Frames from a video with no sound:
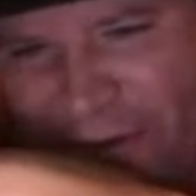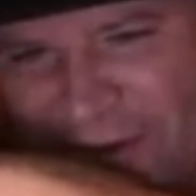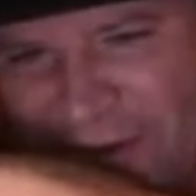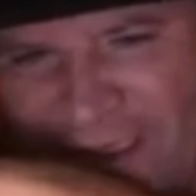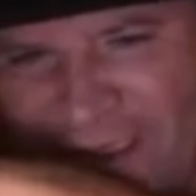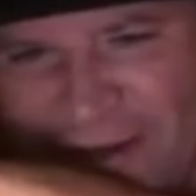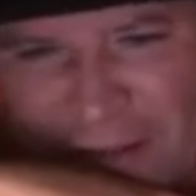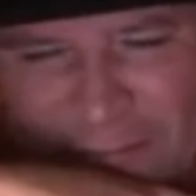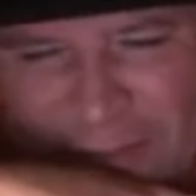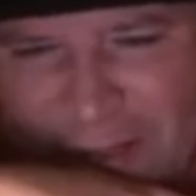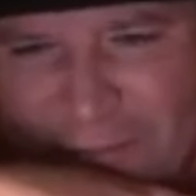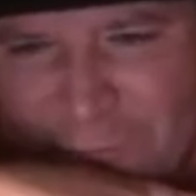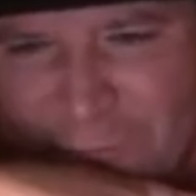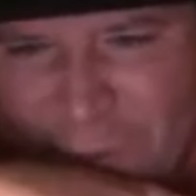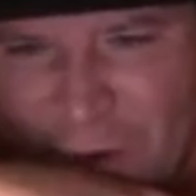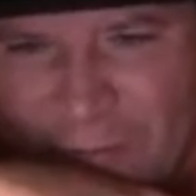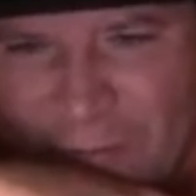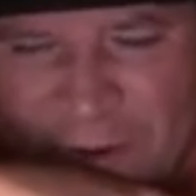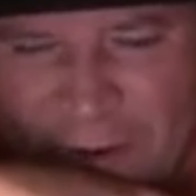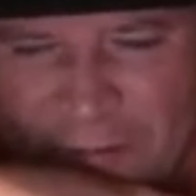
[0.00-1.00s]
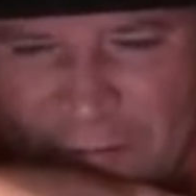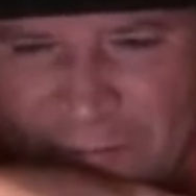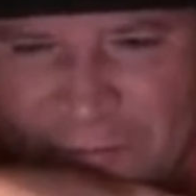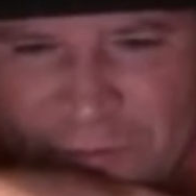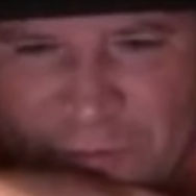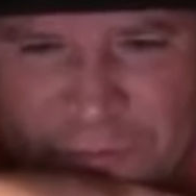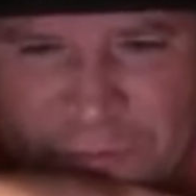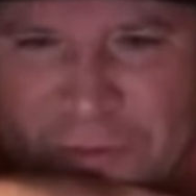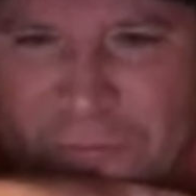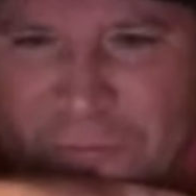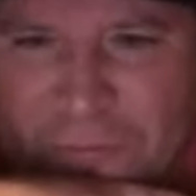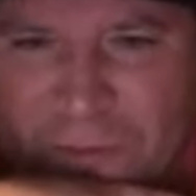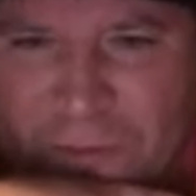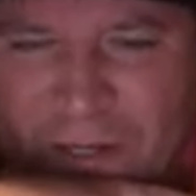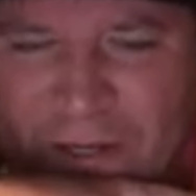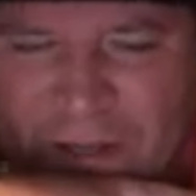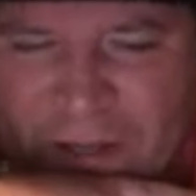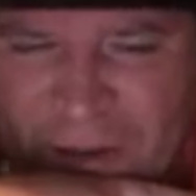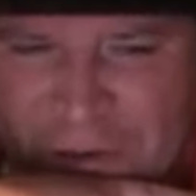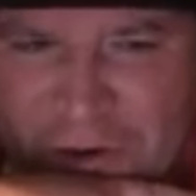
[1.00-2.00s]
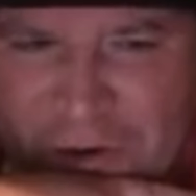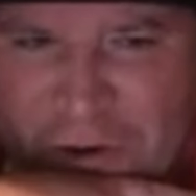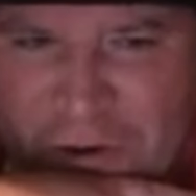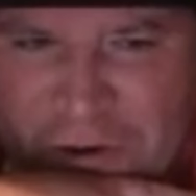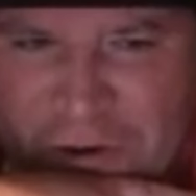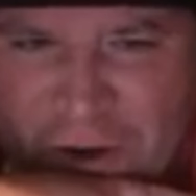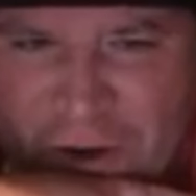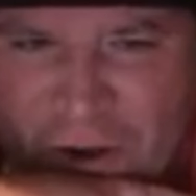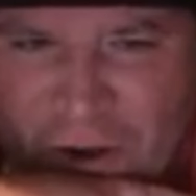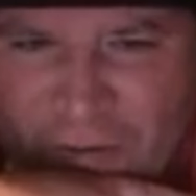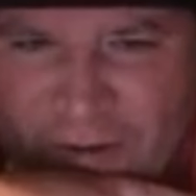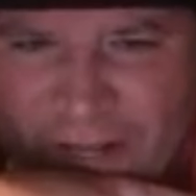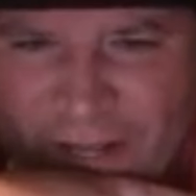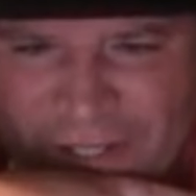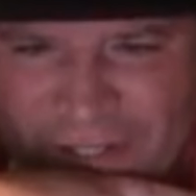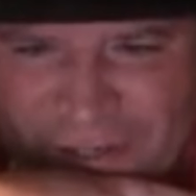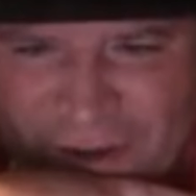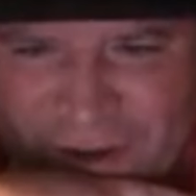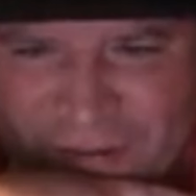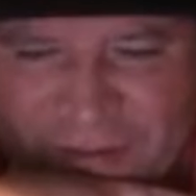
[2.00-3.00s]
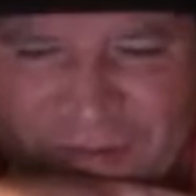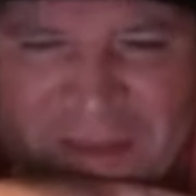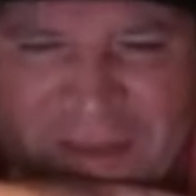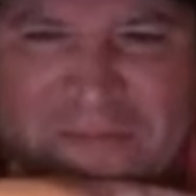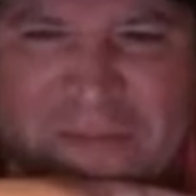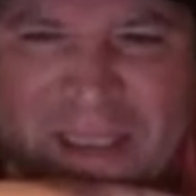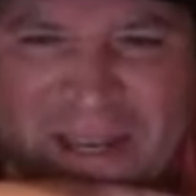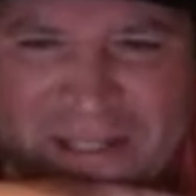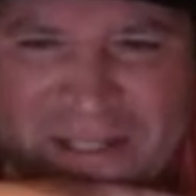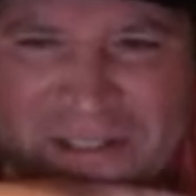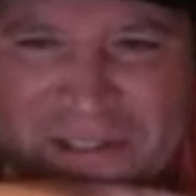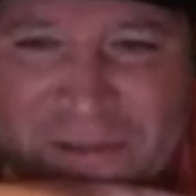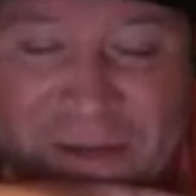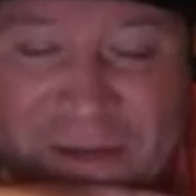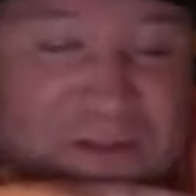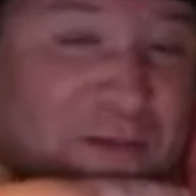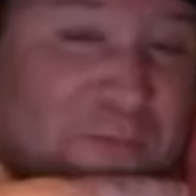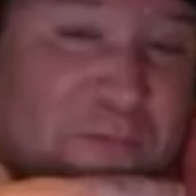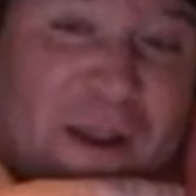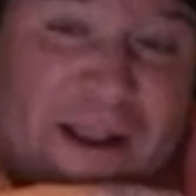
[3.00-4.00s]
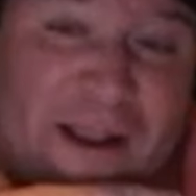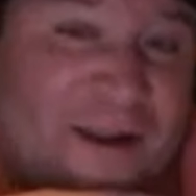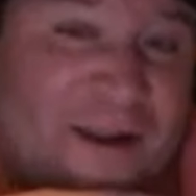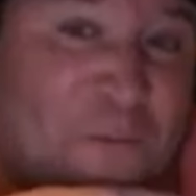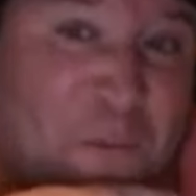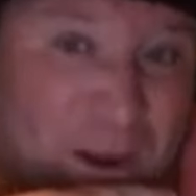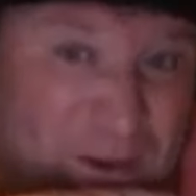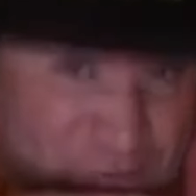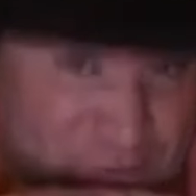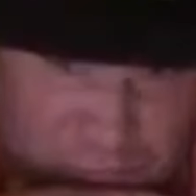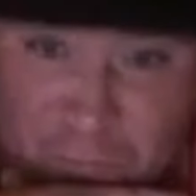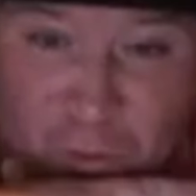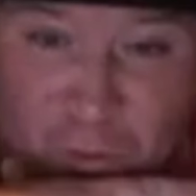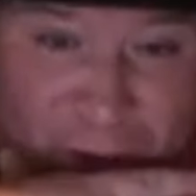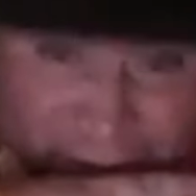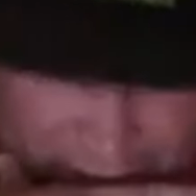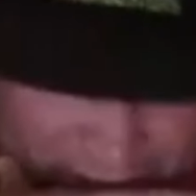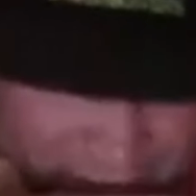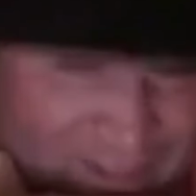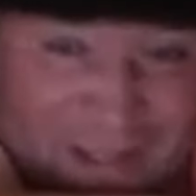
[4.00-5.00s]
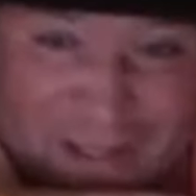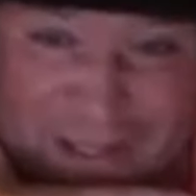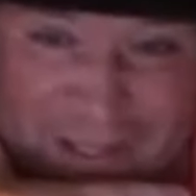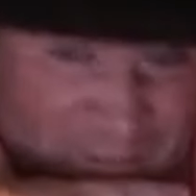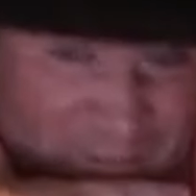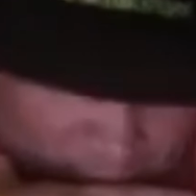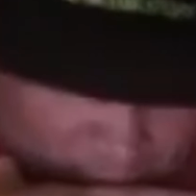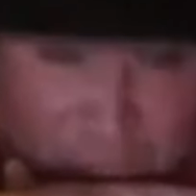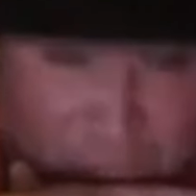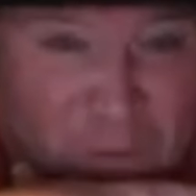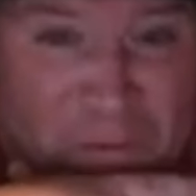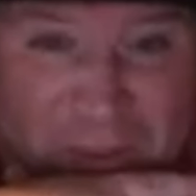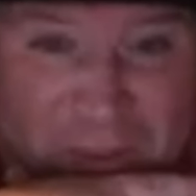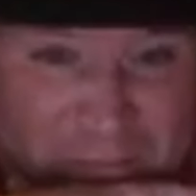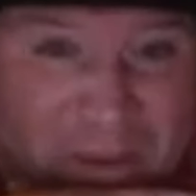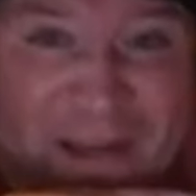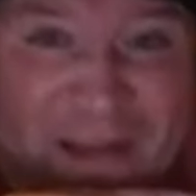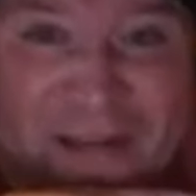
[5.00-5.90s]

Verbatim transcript: end, I'm at Walmart doing a, uh, a nerd haul, and I saw that they made two, and I was like, well, I gotta watch one before they made